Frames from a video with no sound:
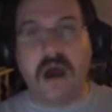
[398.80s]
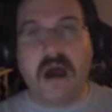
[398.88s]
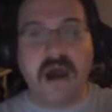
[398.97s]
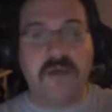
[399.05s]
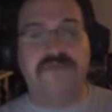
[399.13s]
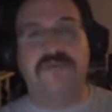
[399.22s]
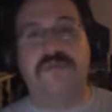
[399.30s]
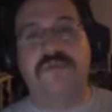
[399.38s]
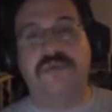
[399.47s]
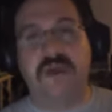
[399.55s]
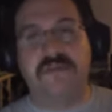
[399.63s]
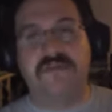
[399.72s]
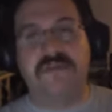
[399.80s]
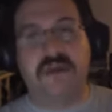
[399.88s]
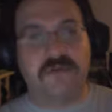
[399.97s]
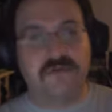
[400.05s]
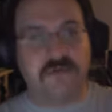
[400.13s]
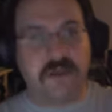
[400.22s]
I was impressed. I
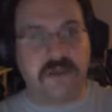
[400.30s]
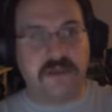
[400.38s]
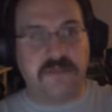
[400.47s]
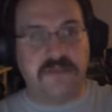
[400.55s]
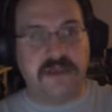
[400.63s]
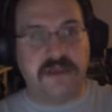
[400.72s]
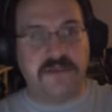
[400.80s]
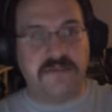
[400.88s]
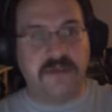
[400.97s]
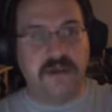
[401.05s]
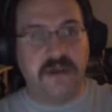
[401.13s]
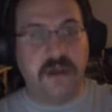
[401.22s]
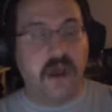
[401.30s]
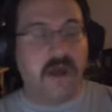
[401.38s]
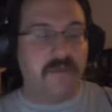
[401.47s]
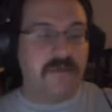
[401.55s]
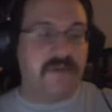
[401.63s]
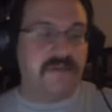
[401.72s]
was greatly pleased.
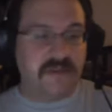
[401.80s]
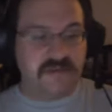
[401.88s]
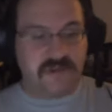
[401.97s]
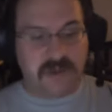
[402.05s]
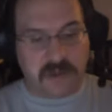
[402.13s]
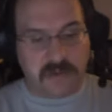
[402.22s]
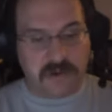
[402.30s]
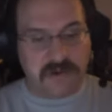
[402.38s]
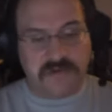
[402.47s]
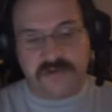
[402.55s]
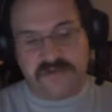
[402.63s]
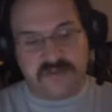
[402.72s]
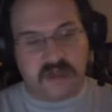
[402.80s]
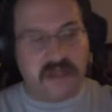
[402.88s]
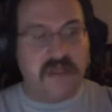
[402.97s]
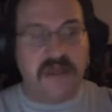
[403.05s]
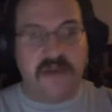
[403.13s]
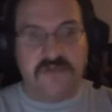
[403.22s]
On the PlayStation Network, there's not a
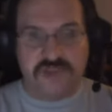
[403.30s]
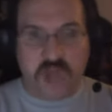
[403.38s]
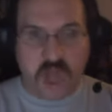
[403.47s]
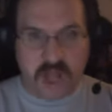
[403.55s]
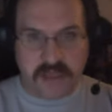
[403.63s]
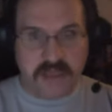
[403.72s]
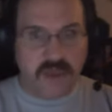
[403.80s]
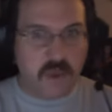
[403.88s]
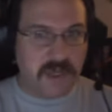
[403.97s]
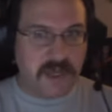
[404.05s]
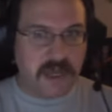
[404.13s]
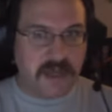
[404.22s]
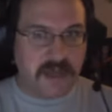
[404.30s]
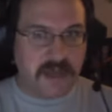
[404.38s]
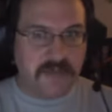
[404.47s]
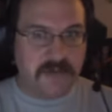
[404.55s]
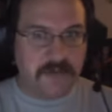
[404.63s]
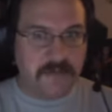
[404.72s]
lot of talking going on
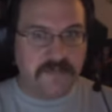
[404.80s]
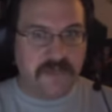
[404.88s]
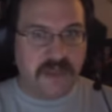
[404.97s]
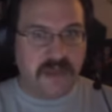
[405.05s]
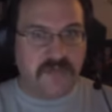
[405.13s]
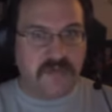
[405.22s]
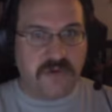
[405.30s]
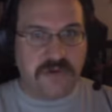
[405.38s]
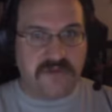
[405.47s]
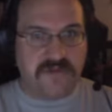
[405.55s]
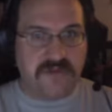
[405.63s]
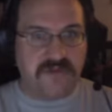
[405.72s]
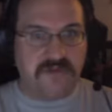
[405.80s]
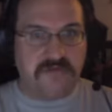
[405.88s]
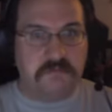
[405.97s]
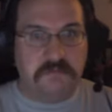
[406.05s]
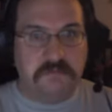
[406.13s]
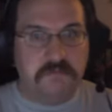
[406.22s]
either. So it's just
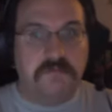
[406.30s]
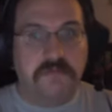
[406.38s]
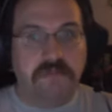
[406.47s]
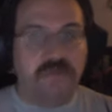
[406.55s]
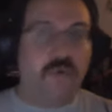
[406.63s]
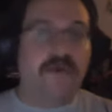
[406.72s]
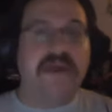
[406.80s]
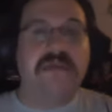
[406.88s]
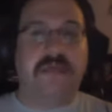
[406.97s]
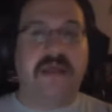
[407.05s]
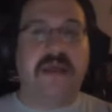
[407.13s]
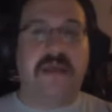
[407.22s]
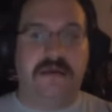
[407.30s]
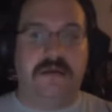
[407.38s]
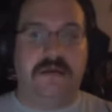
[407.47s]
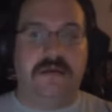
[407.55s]
going and playing.